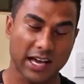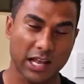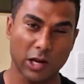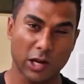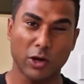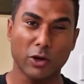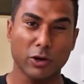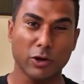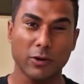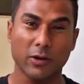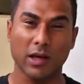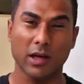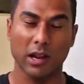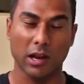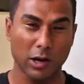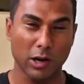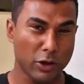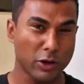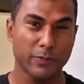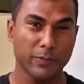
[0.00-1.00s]
a lot
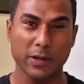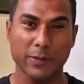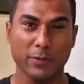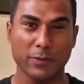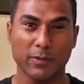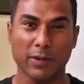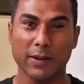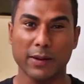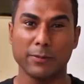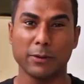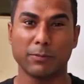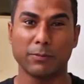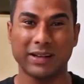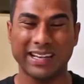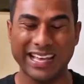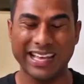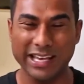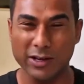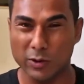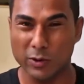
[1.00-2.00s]
of people might be
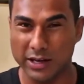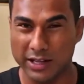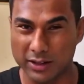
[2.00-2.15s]
playing on